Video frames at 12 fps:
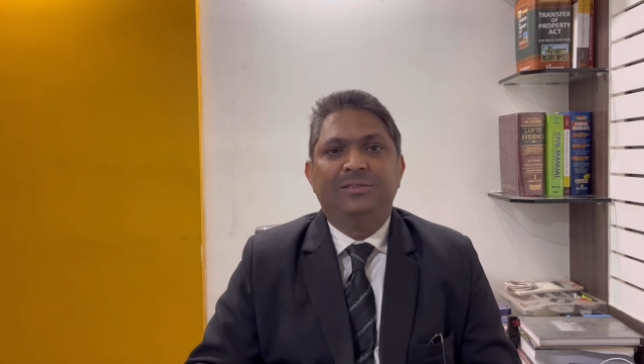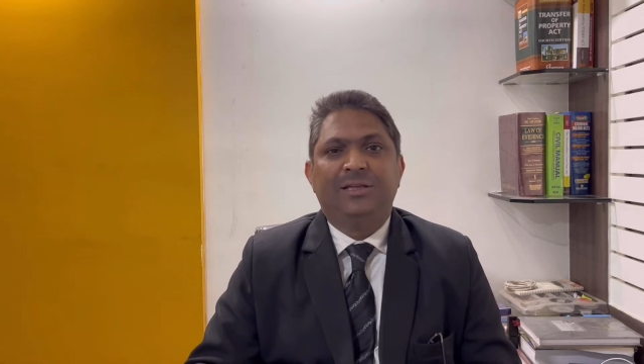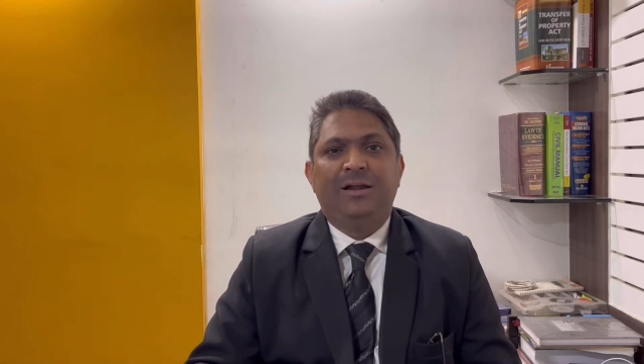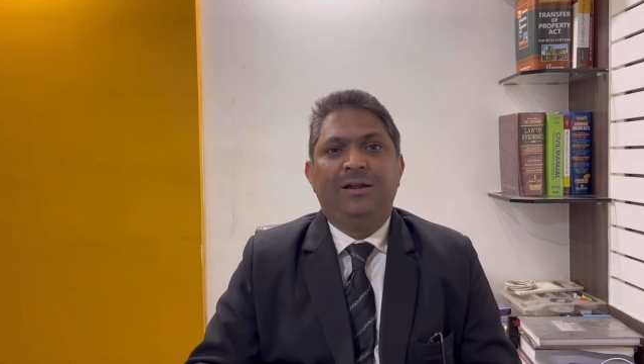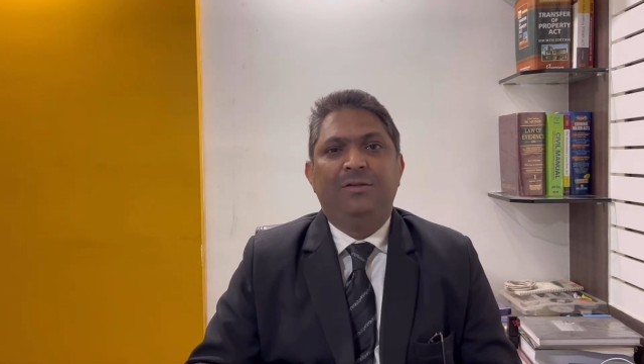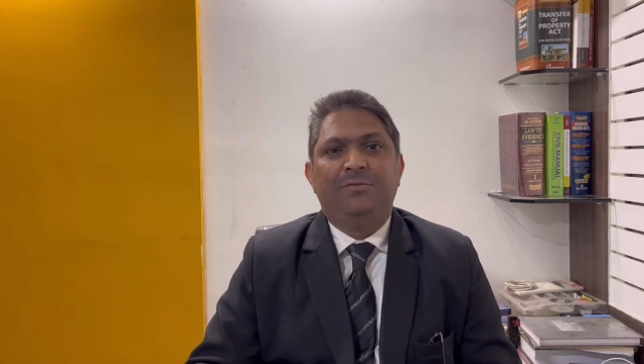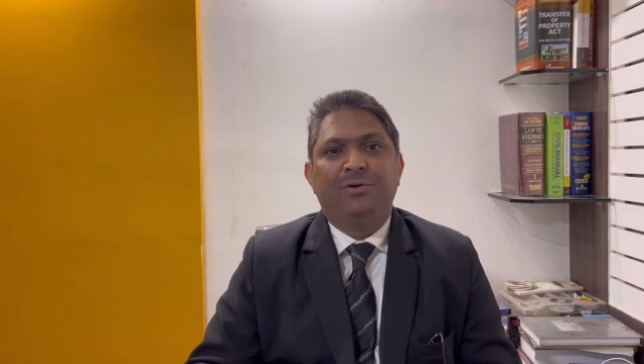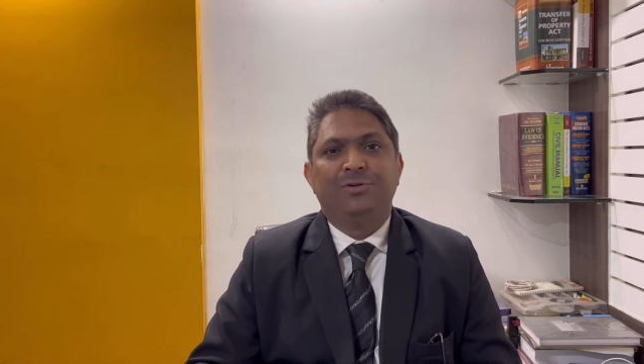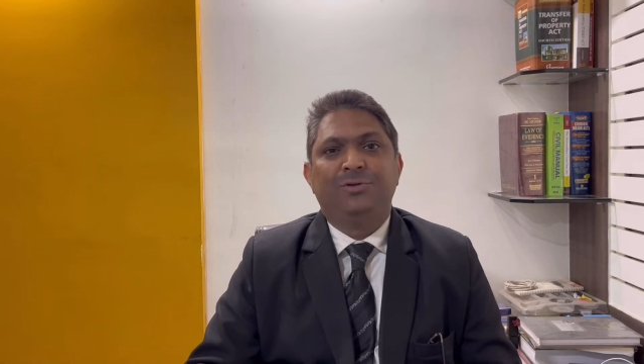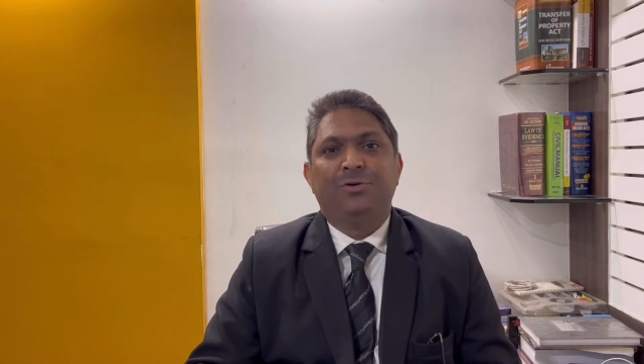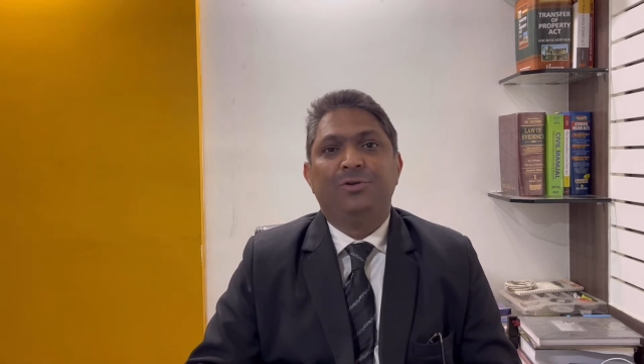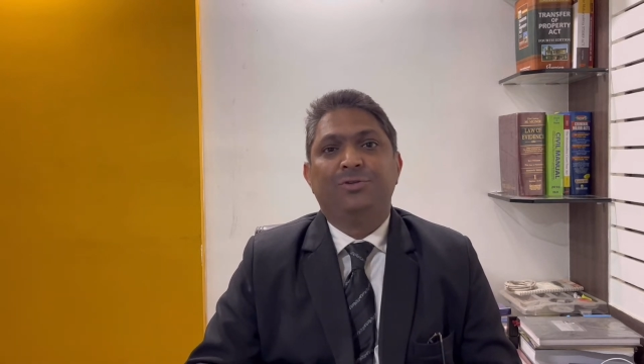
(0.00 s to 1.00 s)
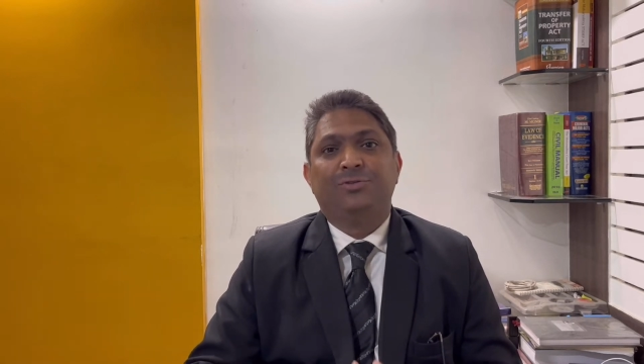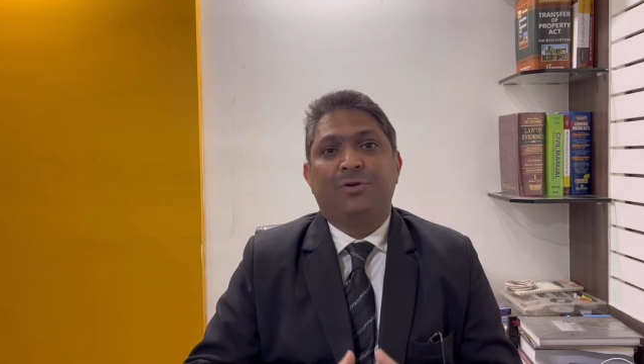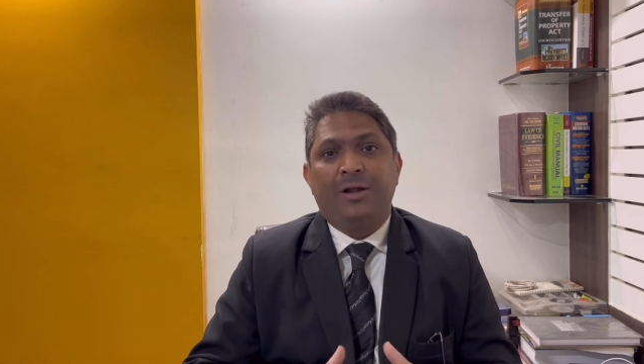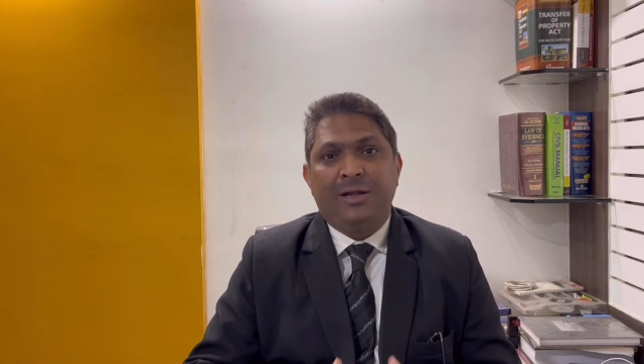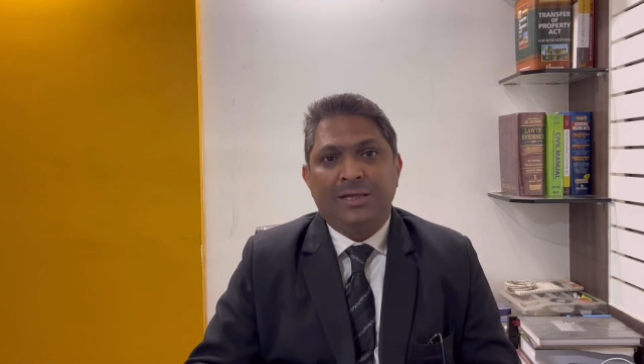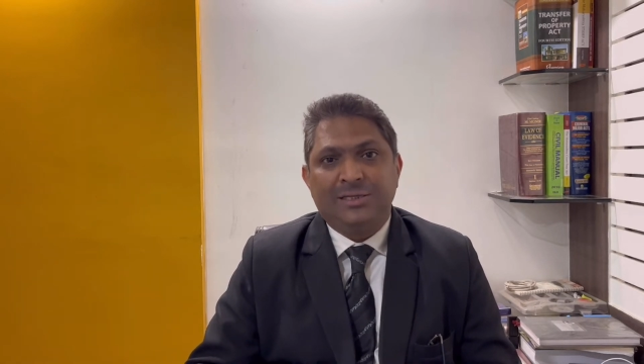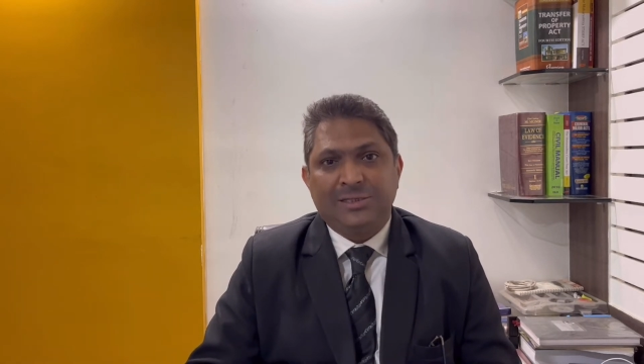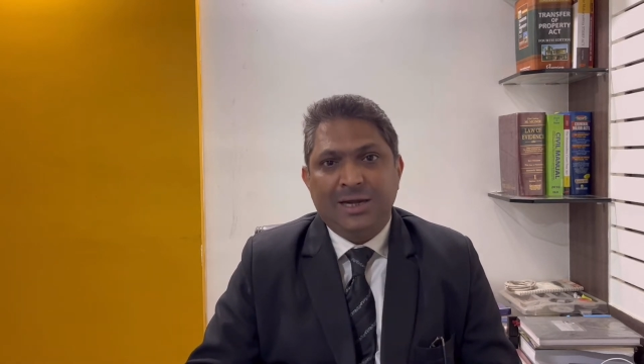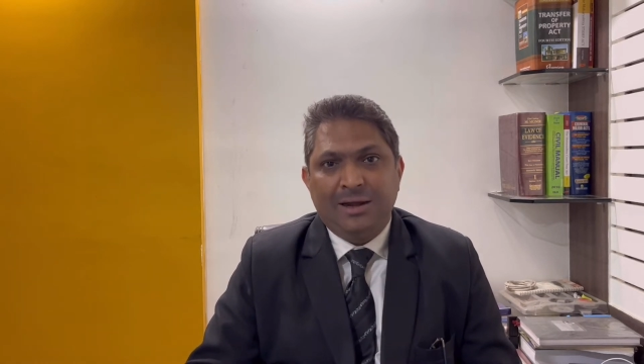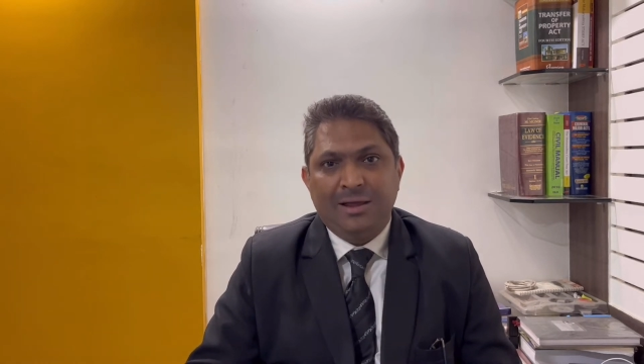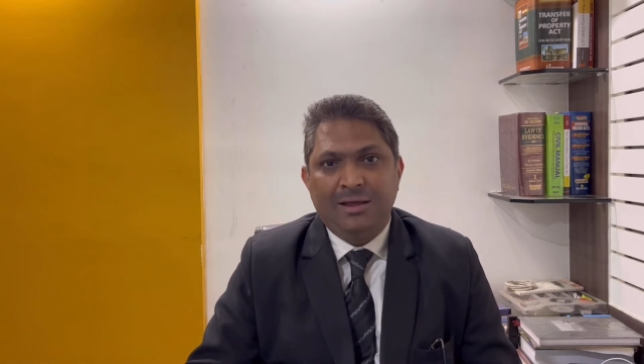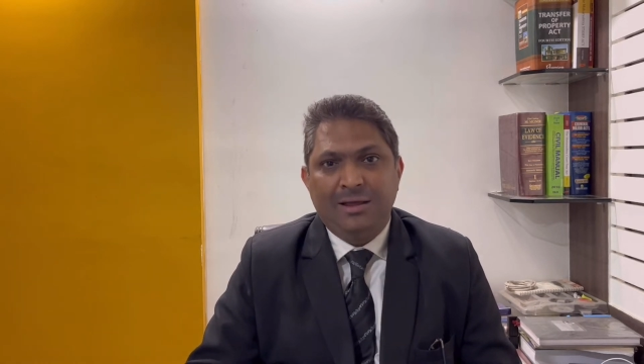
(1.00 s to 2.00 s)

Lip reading: that divorce goes contested